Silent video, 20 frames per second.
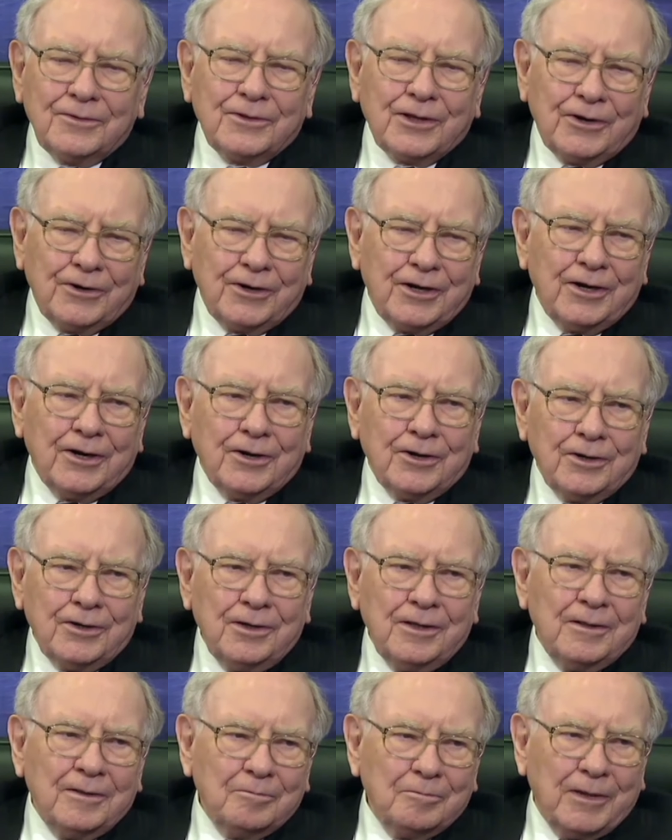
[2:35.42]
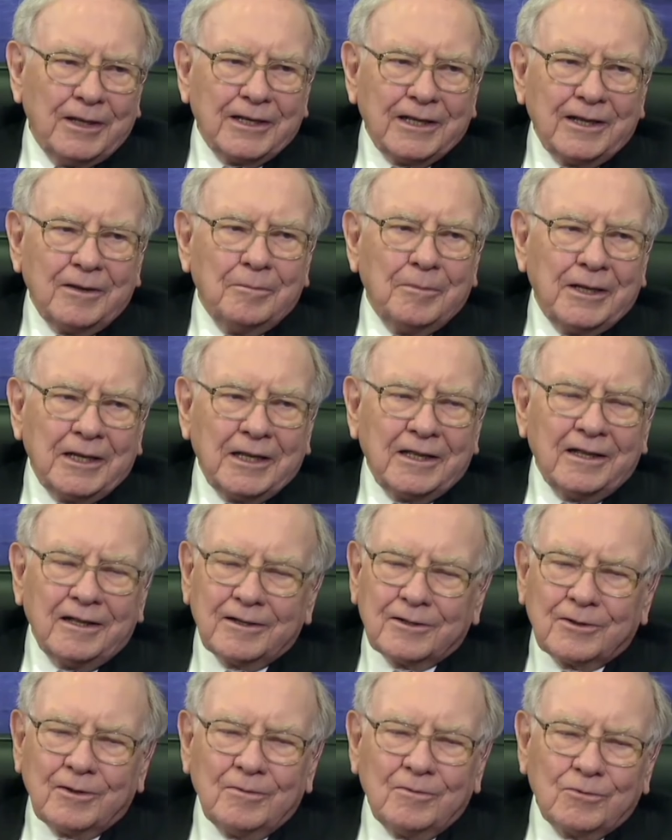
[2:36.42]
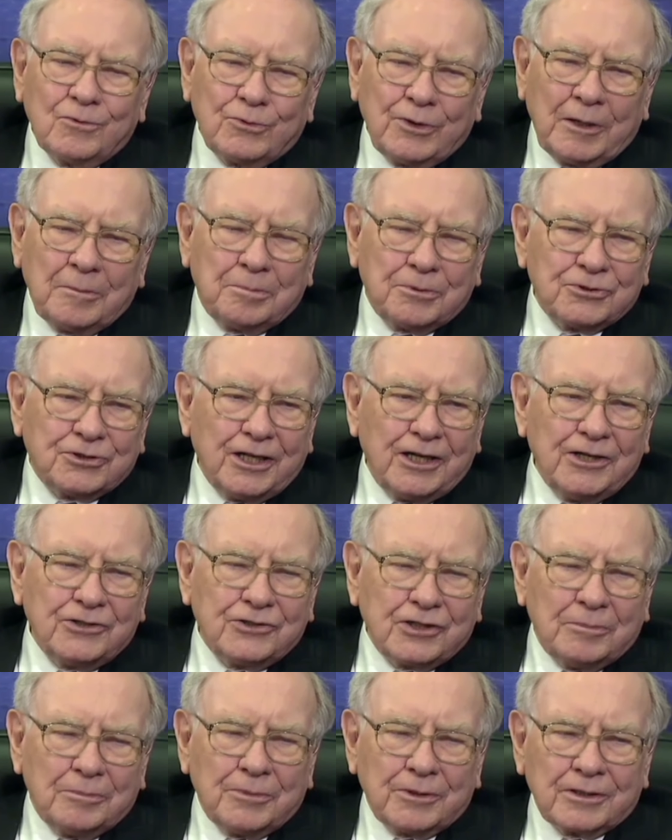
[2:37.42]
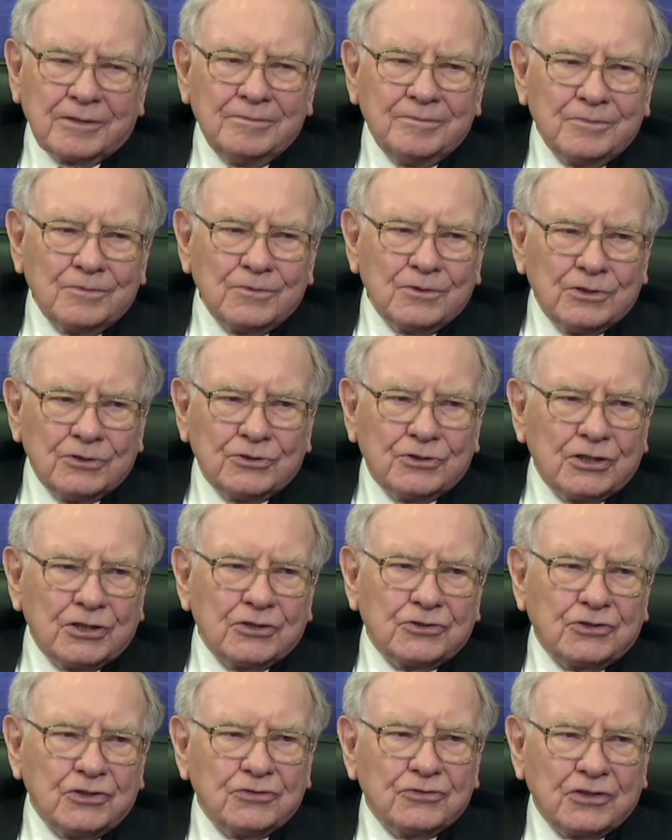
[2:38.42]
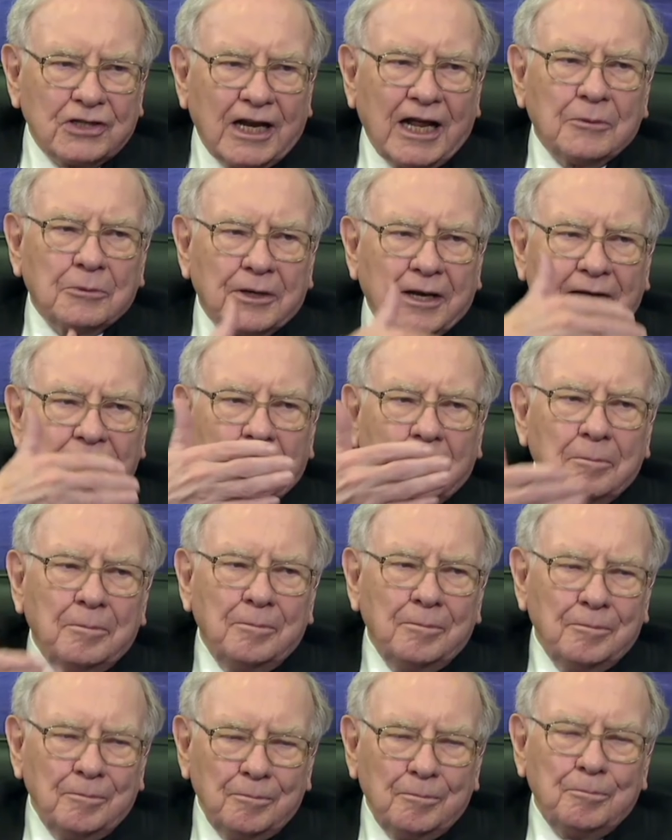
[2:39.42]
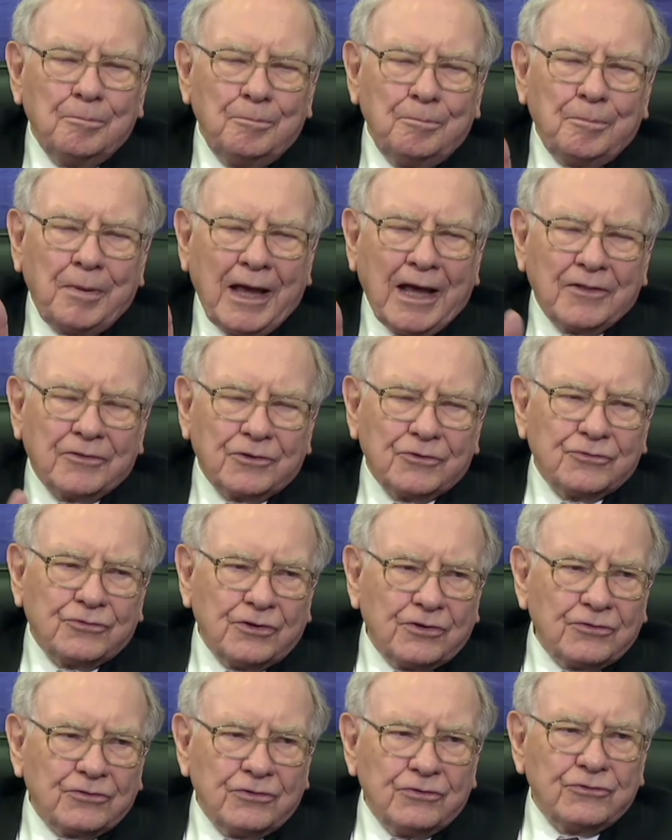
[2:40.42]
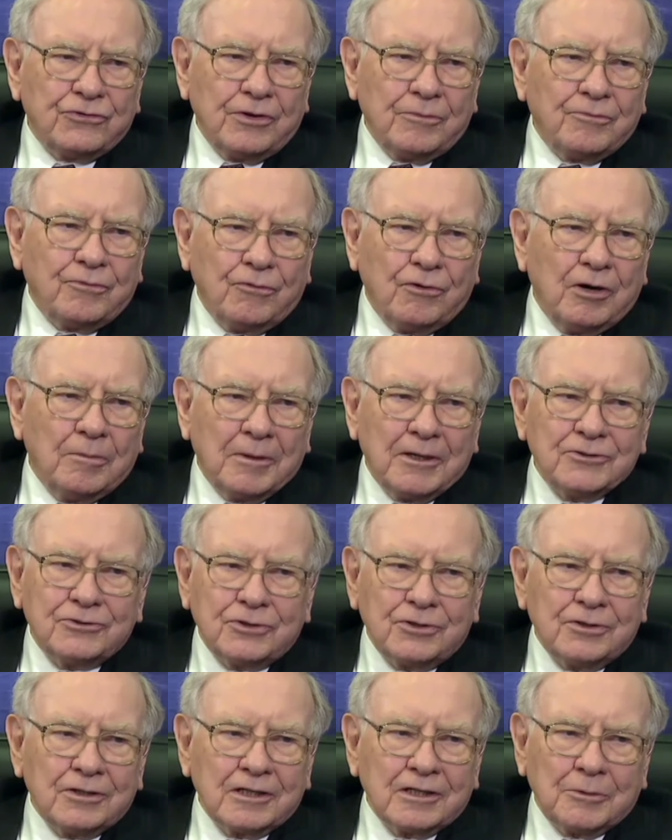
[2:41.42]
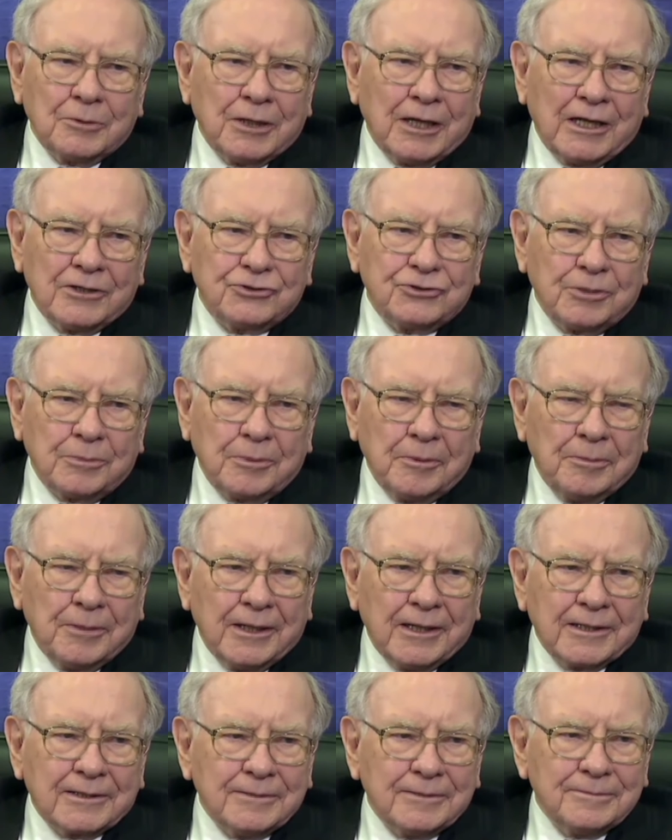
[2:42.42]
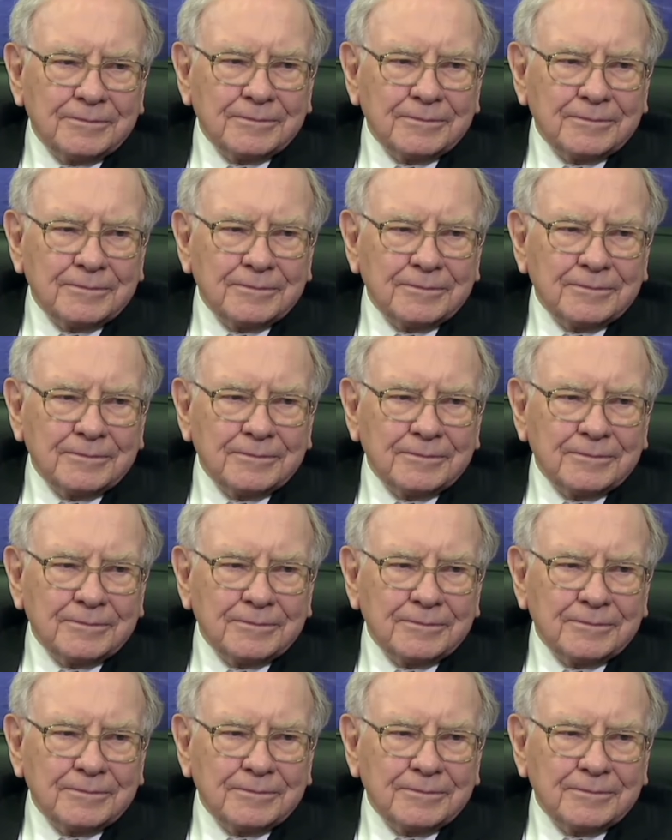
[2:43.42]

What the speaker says: They're here, many, a great percentage of them are good citizens, and I would have a path to citizenship for them. I certainly will not ship them back.